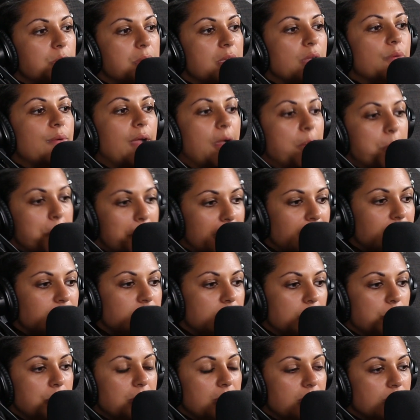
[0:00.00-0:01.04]
to be around
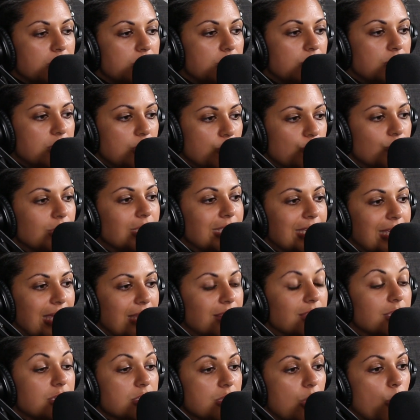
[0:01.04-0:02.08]
men to really
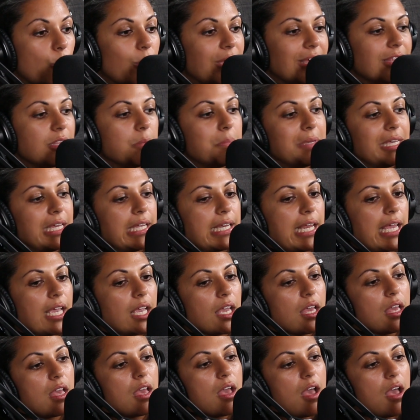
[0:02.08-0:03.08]
get this going in the beginning,